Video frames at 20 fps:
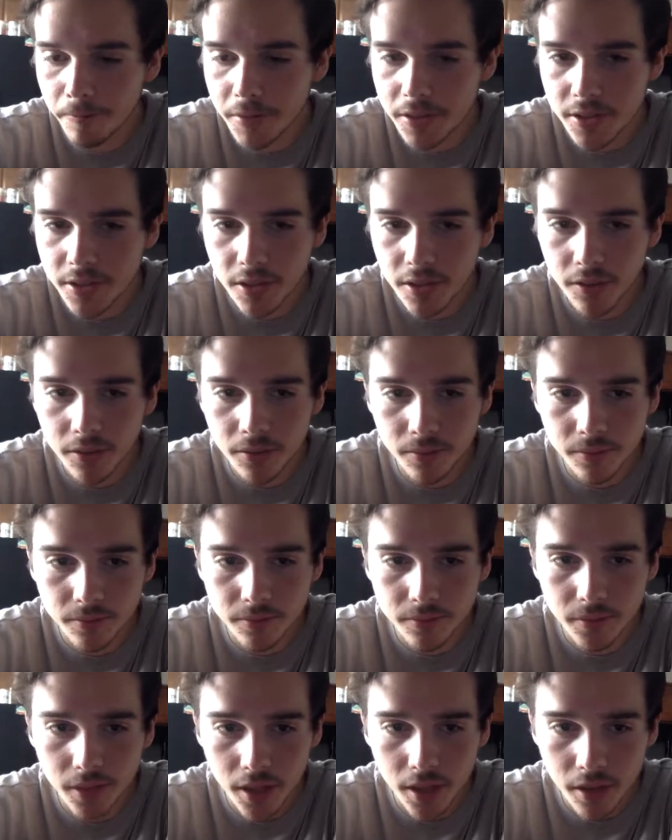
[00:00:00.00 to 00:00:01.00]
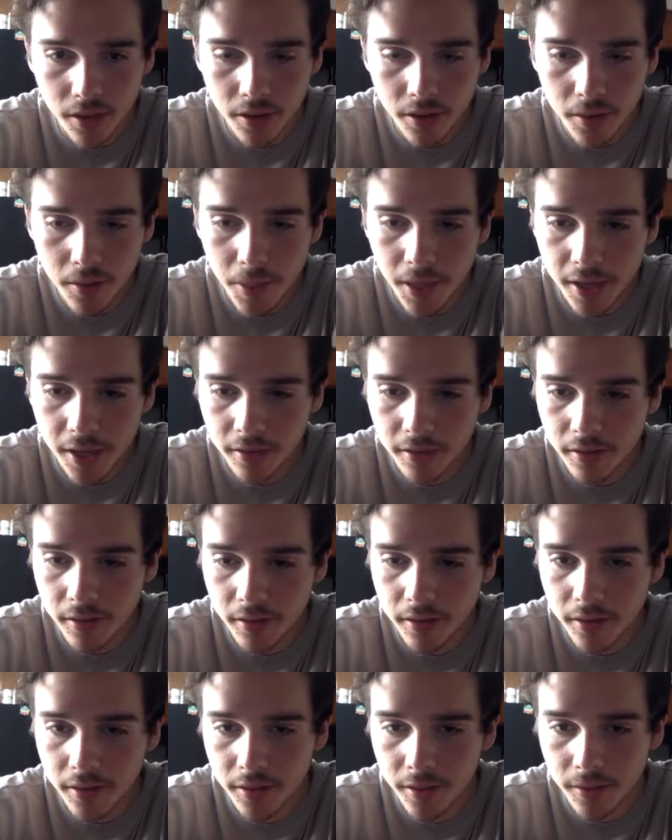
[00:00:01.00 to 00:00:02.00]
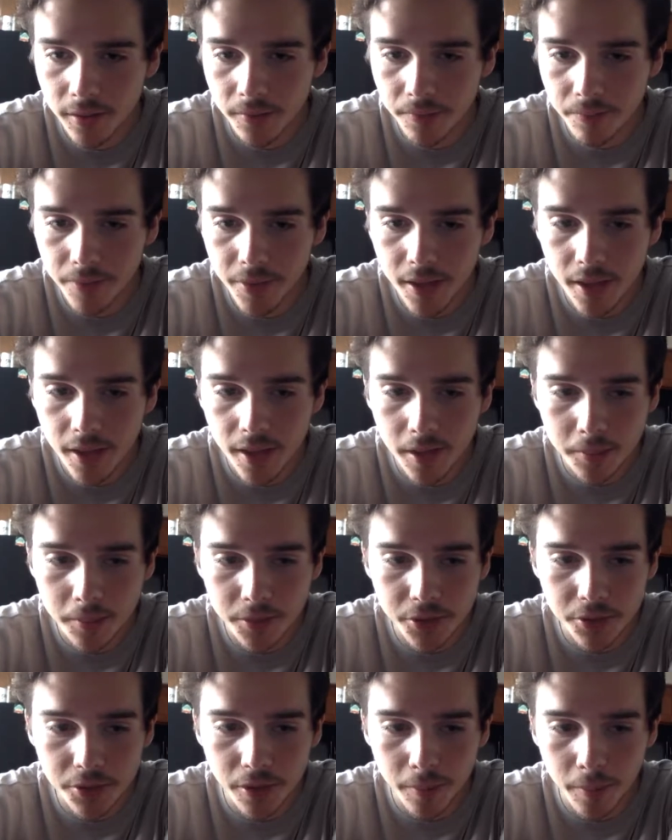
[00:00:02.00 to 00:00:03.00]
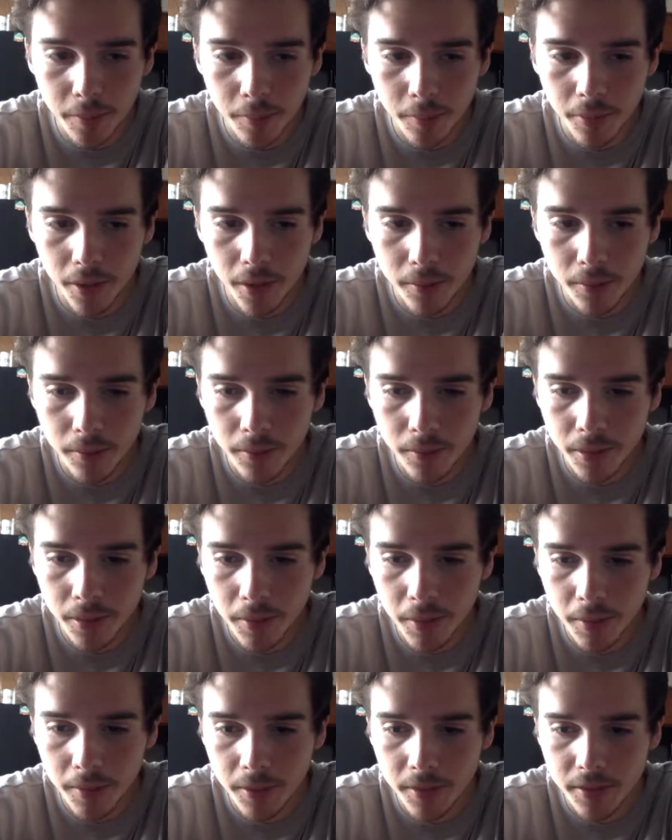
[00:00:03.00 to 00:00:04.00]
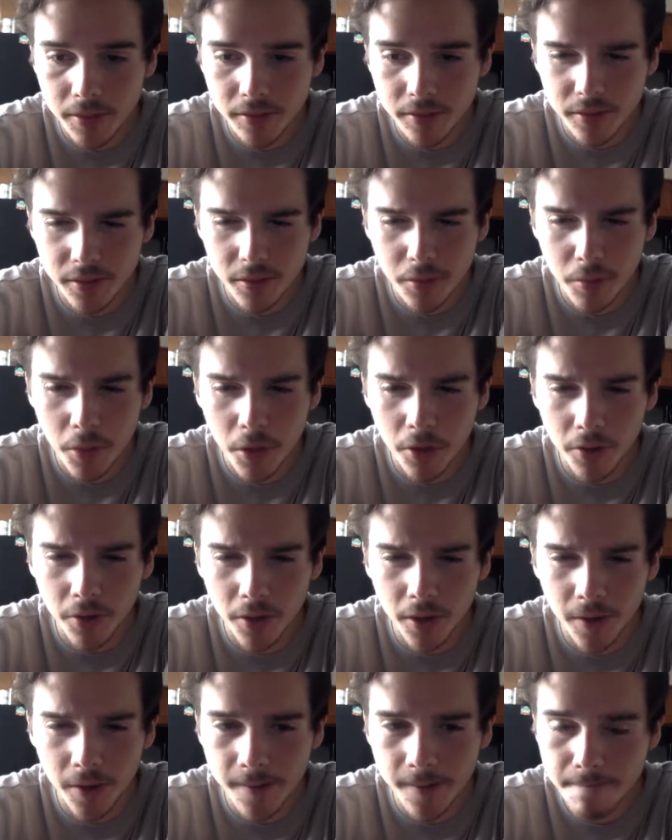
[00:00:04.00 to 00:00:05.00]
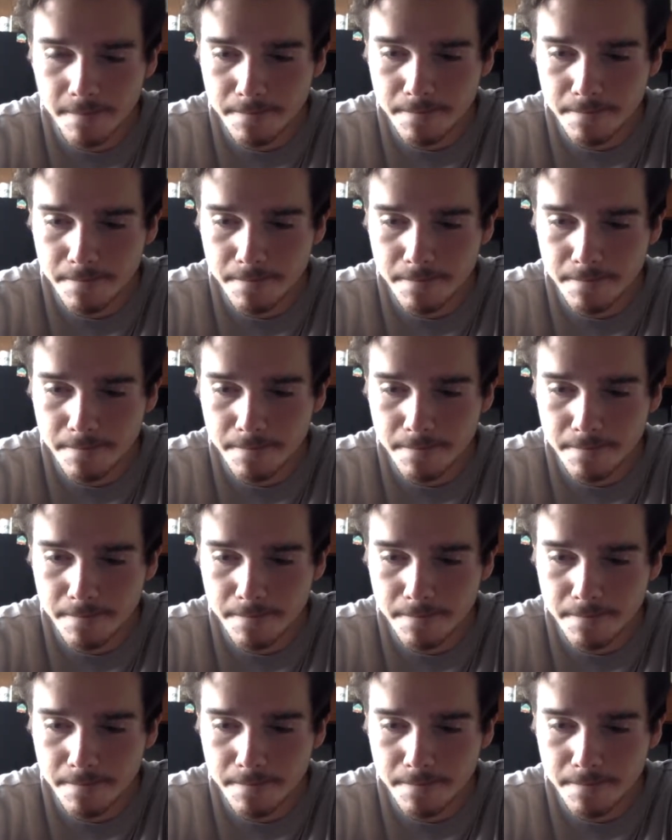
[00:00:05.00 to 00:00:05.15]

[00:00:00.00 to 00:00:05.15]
So I'll get back on the game streaming probably maybe tomorrow night.